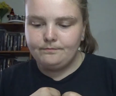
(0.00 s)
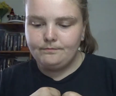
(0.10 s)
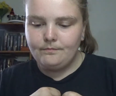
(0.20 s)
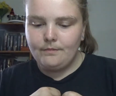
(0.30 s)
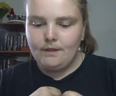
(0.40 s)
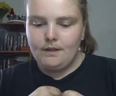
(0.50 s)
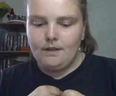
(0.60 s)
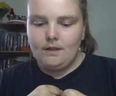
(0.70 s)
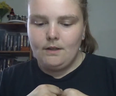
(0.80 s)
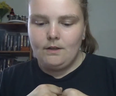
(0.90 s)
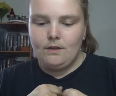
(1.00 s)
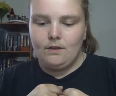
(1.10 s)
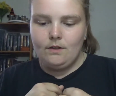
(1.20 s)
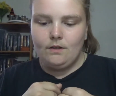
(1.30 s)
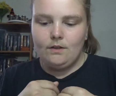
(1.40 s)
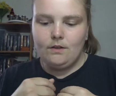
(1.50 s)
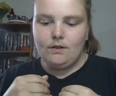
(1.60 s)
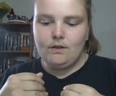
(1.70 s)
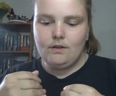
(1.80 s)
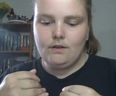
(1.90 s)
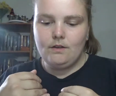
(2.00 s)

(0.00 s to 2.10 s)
Nobody speaks.